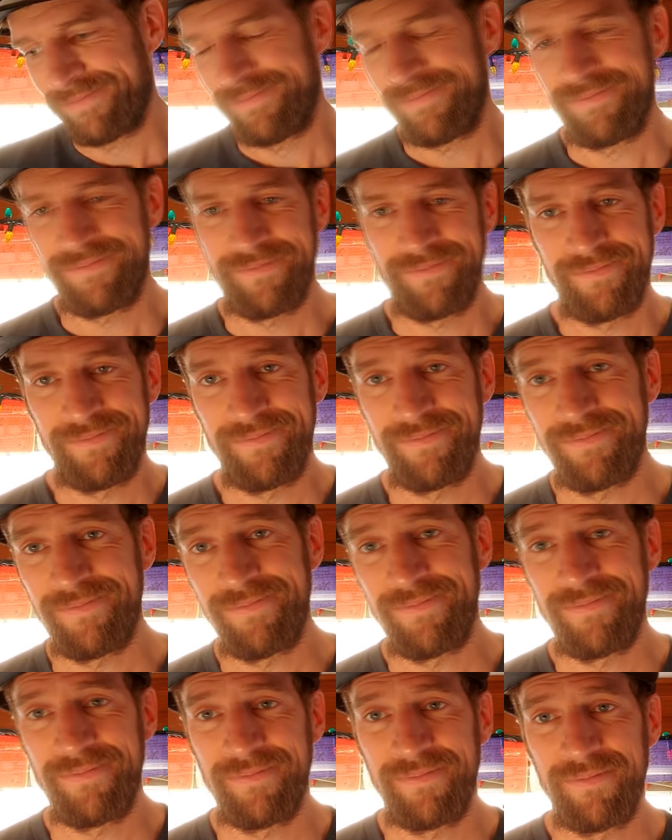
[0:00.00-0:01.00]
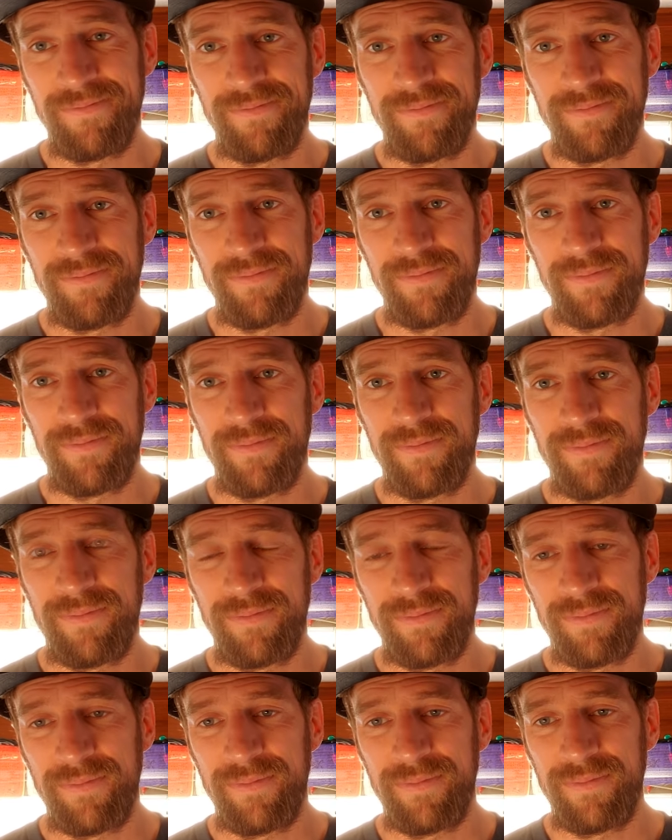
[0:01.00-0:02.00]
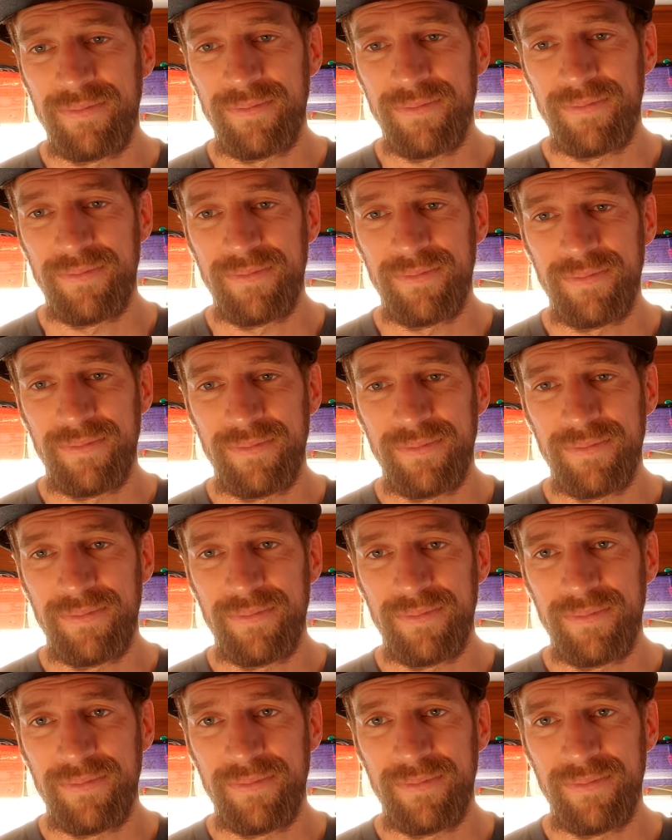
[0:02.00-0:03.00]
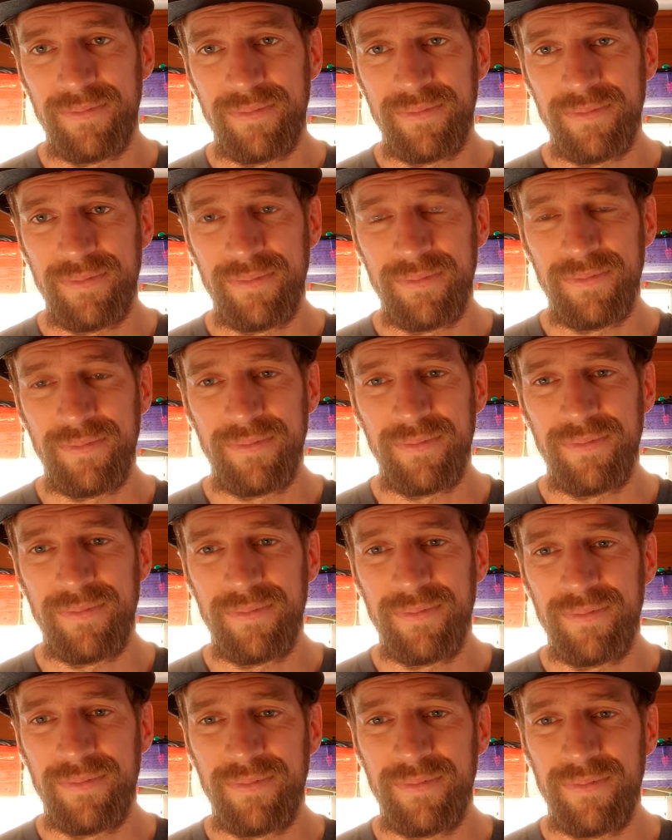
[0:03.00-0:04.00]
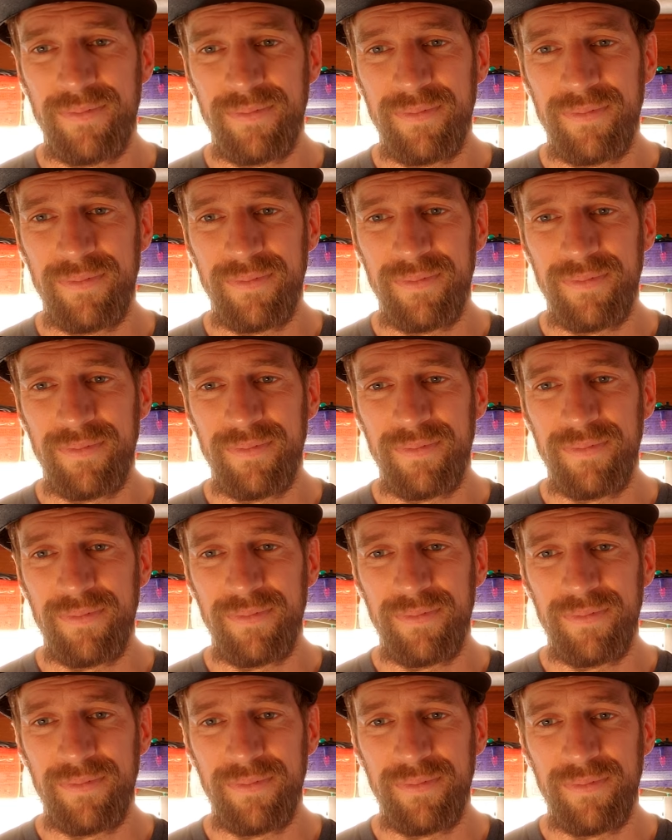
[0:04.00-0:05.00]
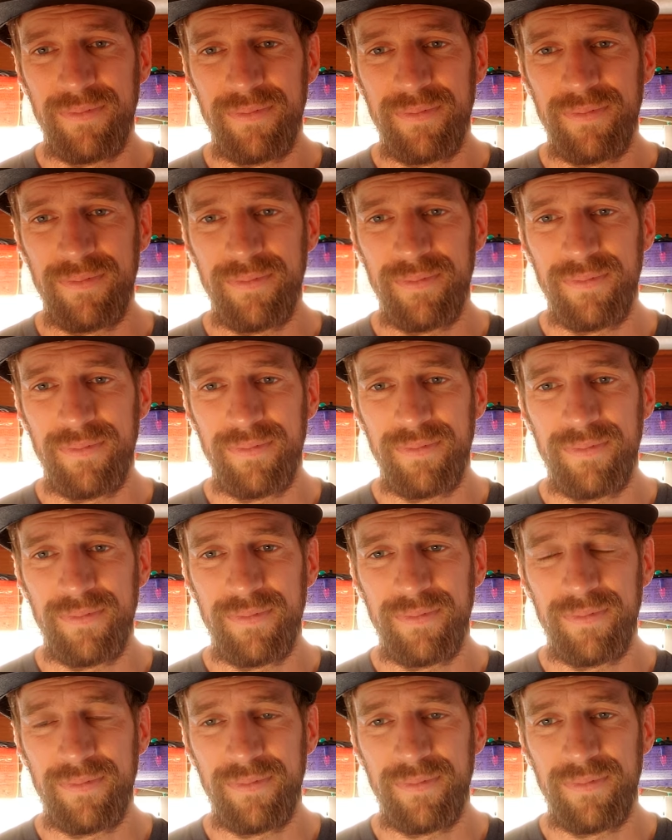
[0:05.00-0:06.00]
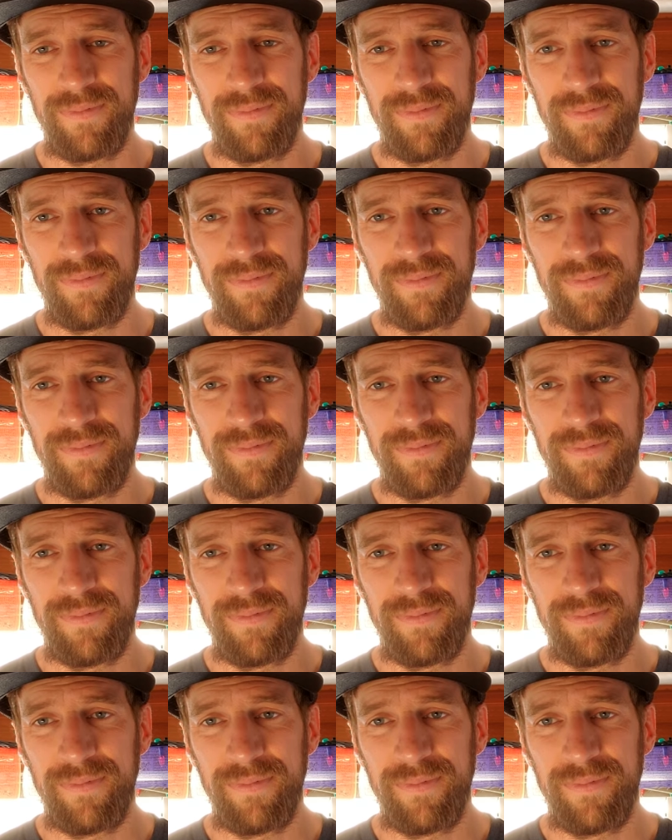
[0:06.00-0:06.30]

[no speech]